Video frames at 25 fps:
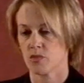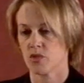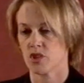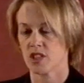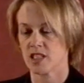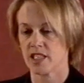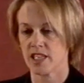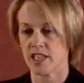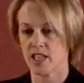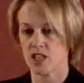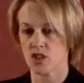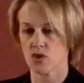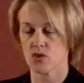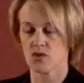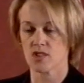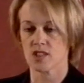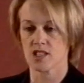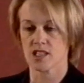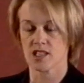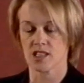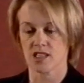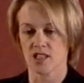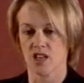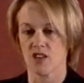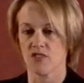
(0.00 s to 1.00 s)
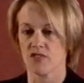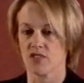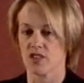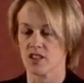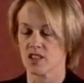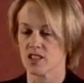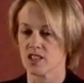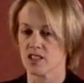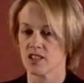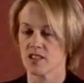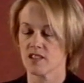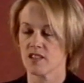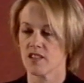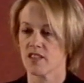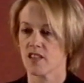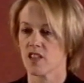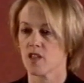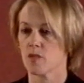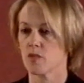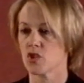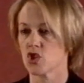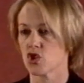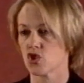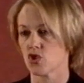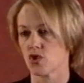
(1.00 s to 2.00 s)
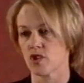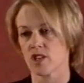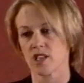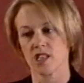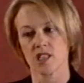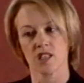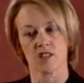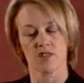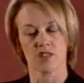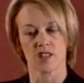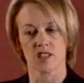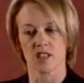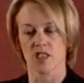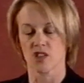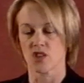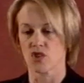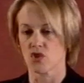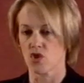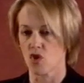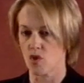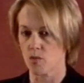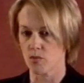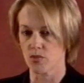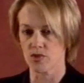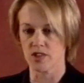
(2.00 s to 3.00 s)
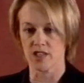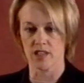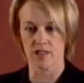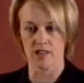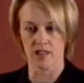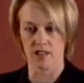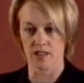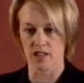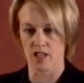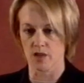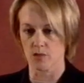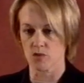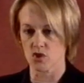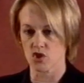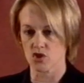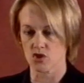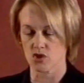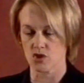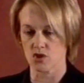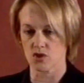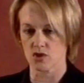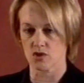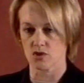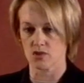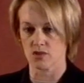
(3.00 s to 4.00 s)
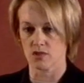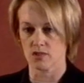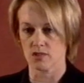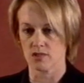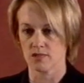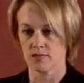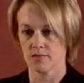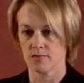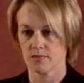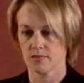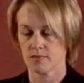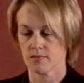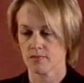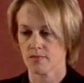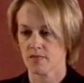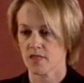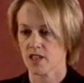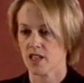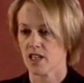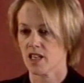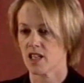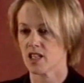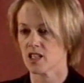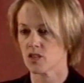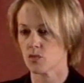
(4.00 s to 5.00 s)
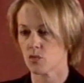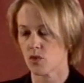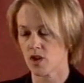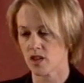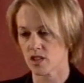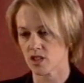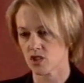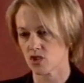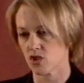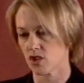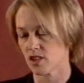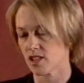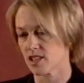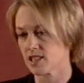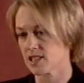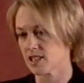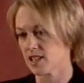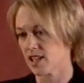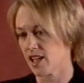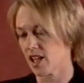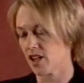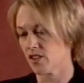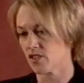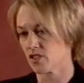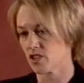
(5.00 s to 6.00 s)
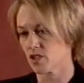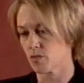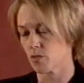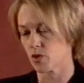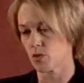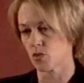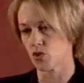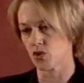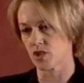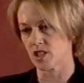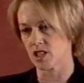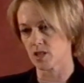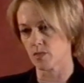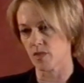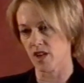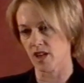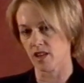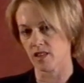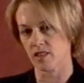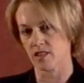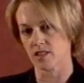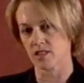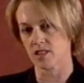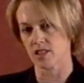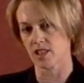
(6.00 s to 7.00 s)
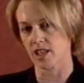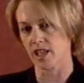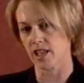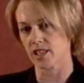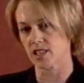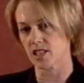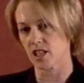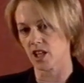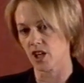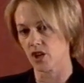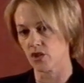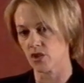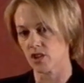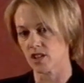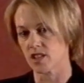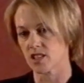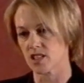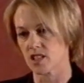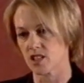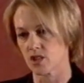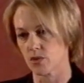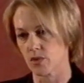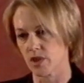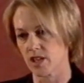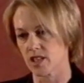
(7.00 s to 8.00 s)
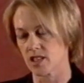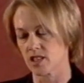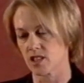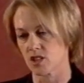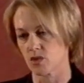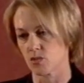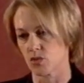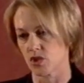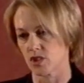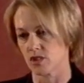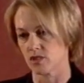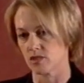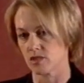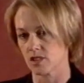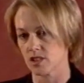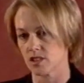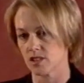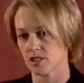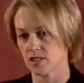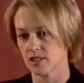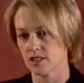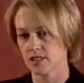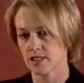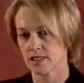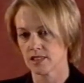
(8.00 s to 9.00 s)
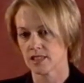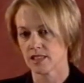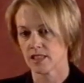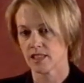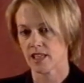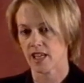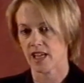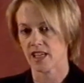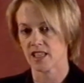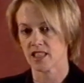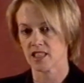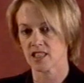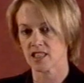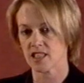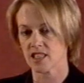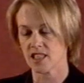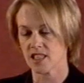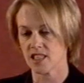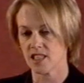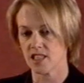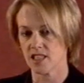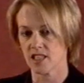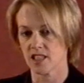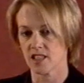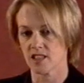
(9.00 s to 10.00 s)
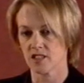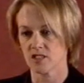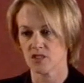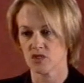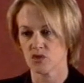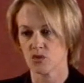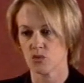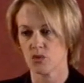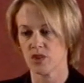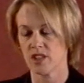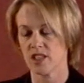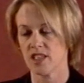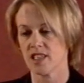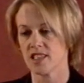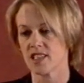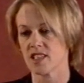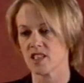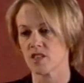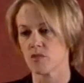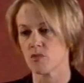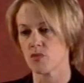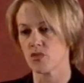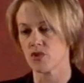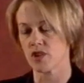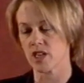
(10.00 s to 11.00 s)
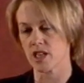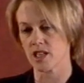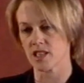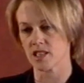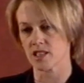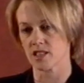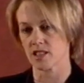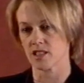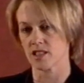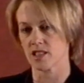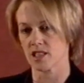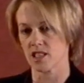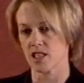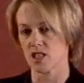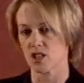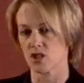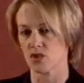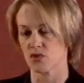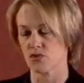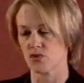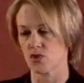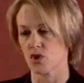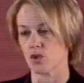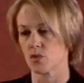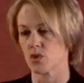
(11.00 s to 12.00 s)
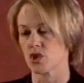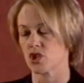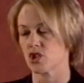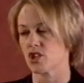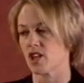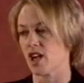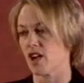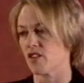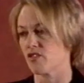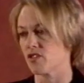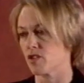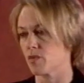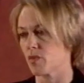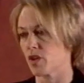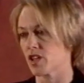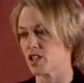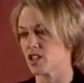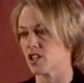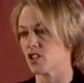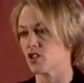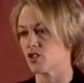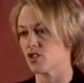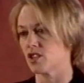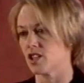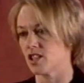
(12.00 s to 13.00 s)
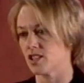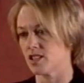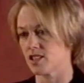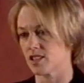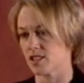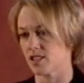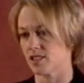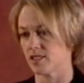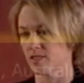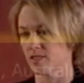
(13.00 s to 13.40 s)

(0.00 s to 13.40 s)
Buteyko discovered that the majority of us are not breathing like we should do. He's worked all his life to promote his method and get it out into the Western world. And it's here. We need to embrace it and take it forward to everybody who needs